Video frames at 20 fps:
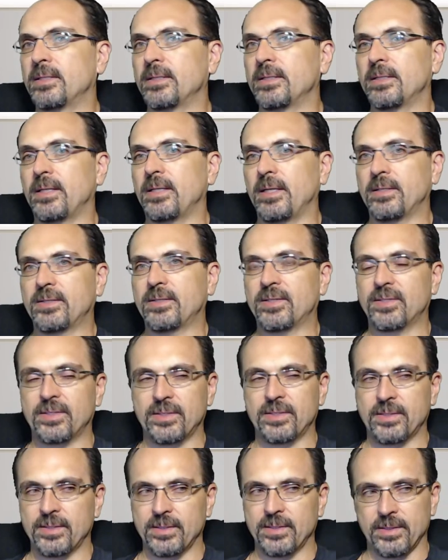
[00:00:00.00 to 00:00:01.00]
it's
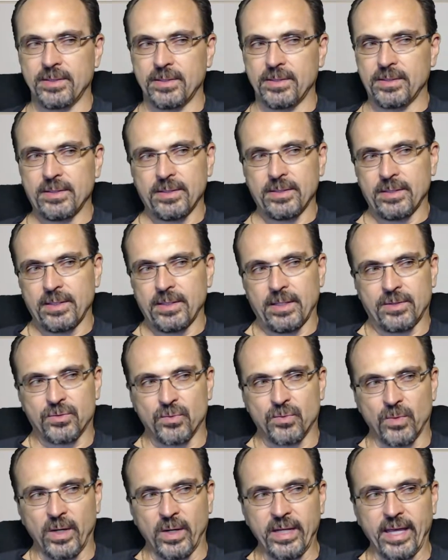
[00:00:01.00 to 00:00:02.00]

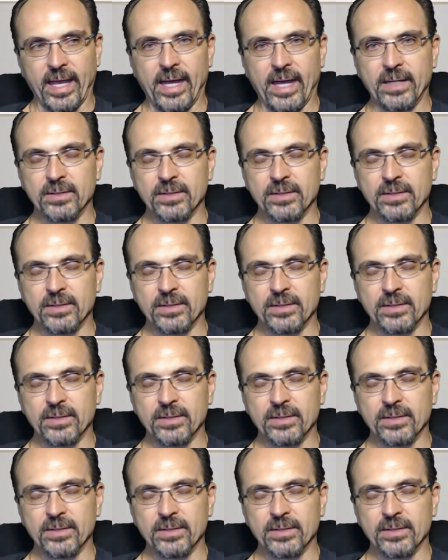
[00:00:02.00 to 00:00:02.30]
running out